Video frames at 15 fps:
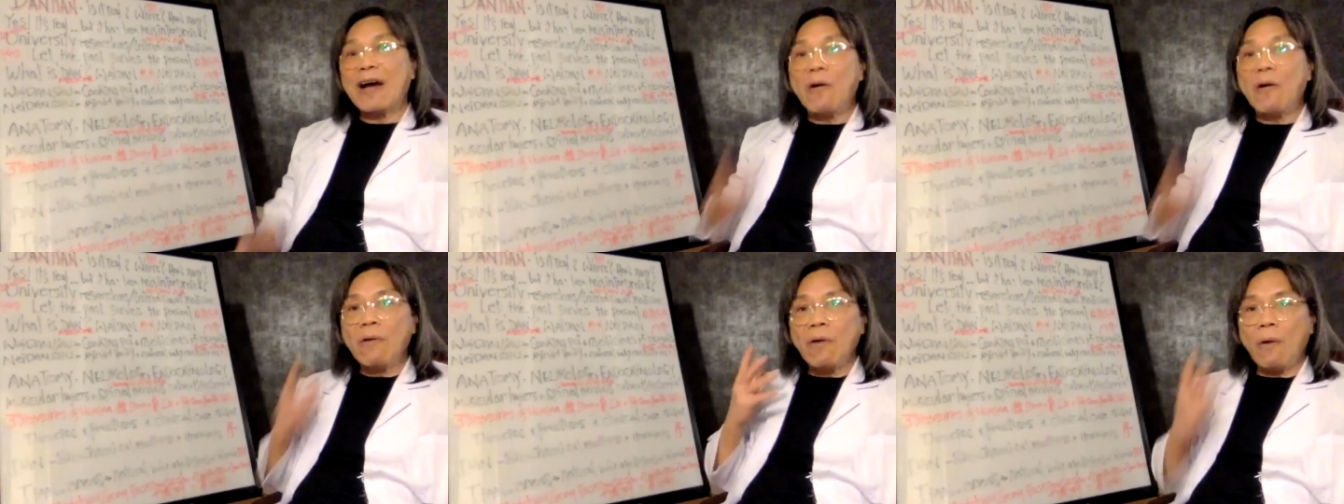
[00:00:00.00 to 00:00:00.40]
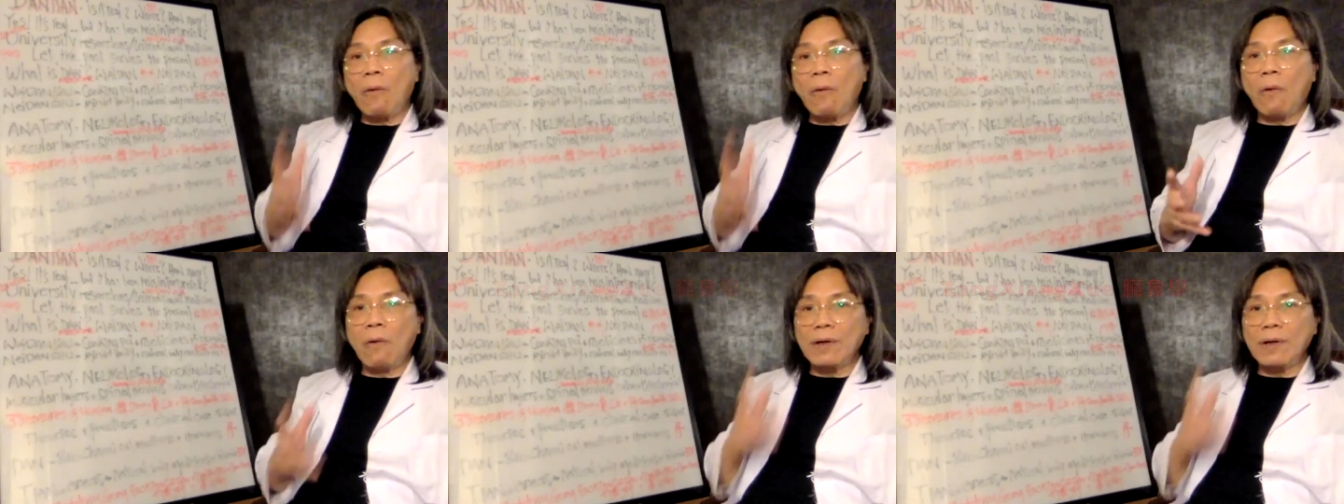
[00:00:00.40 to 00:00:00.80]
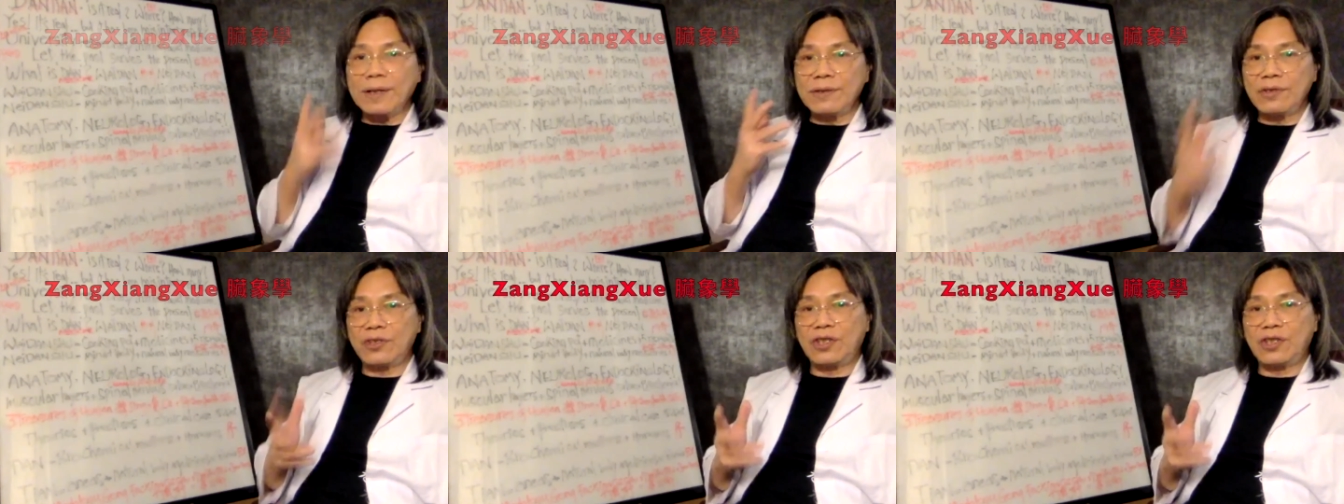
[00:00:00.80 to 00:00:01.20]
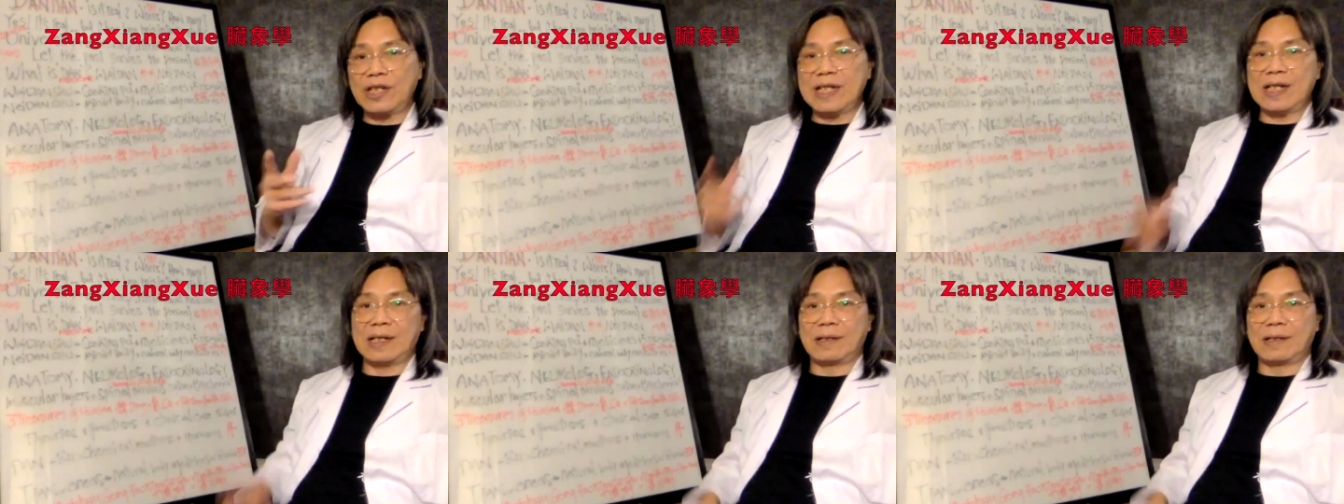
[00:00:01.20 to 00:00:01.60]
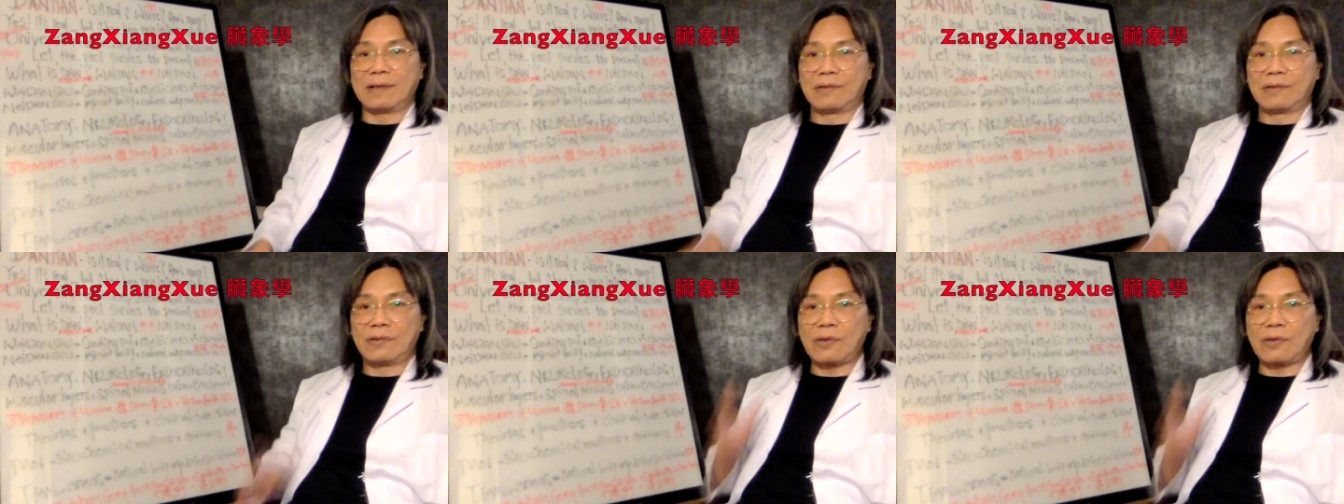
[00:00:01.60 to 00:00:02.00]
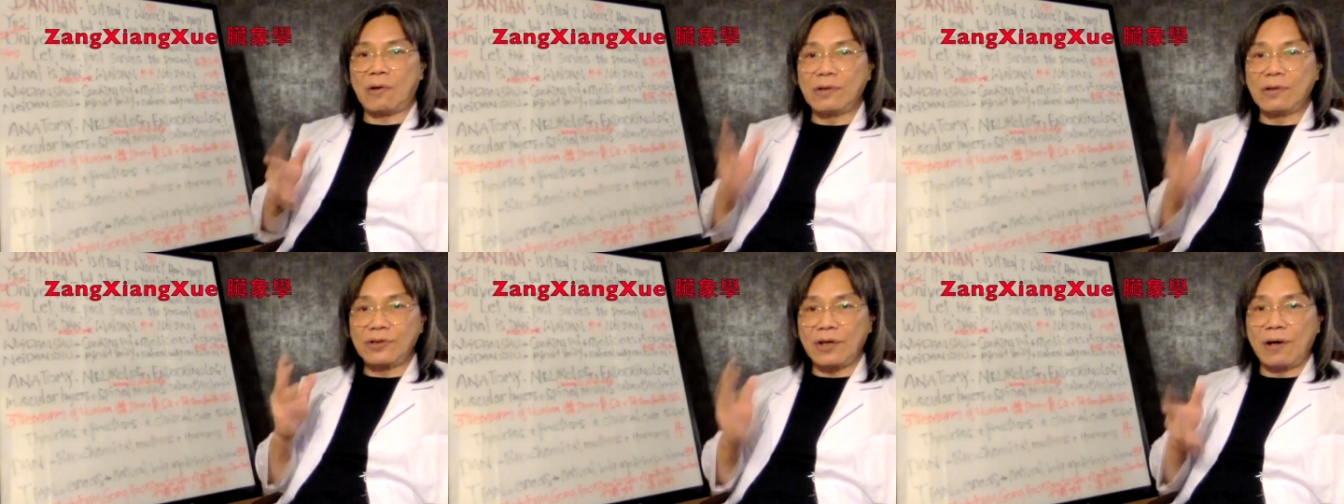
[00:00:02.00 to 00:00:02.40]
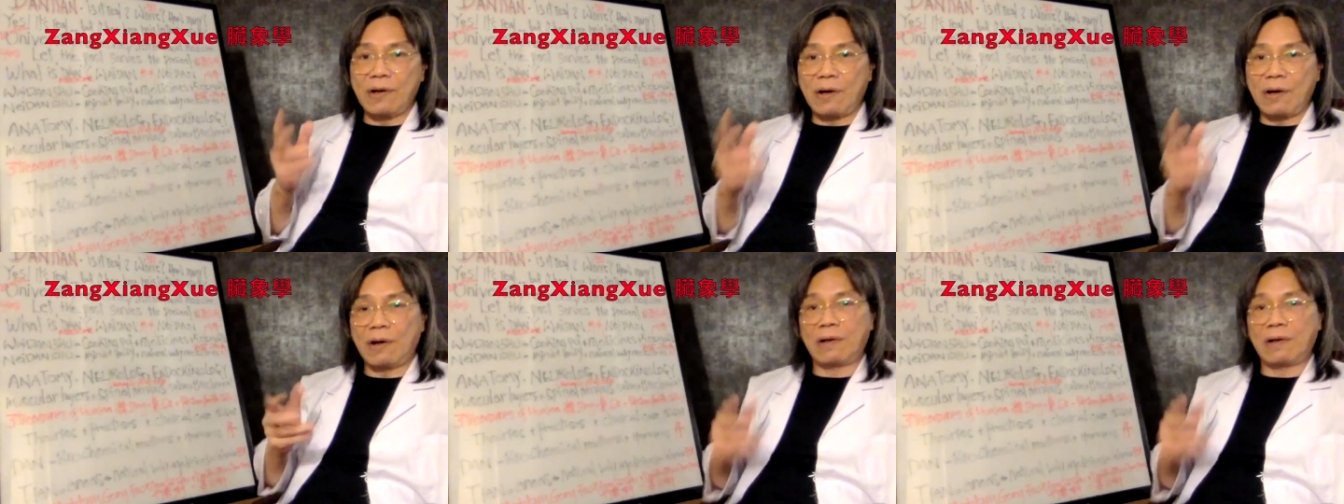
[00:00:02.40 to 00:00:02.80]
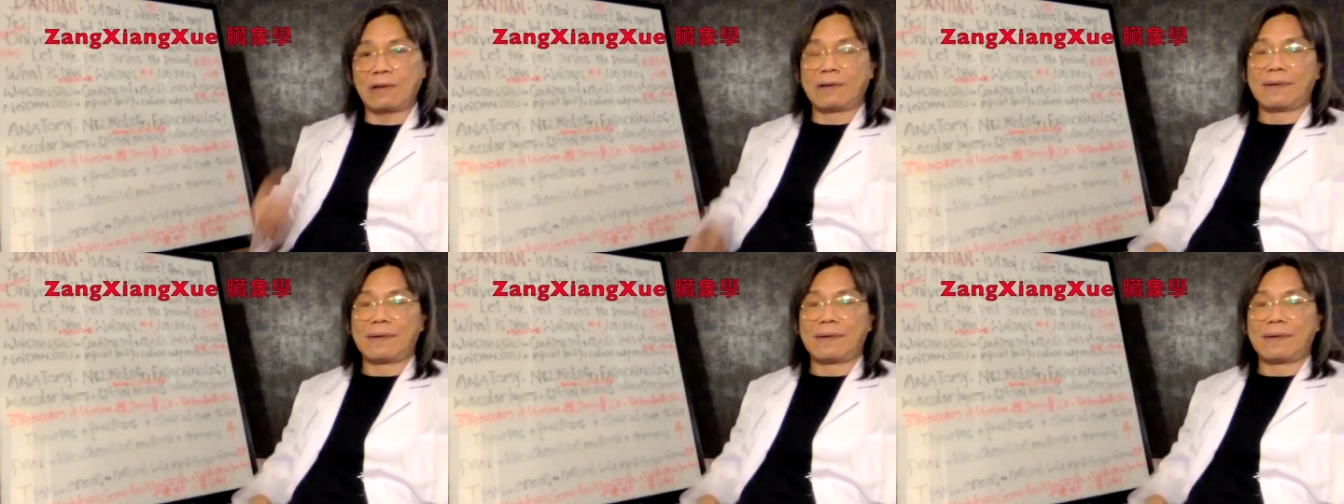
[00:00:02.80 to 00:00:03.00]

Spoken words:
Organs qi, zhong zheng ho.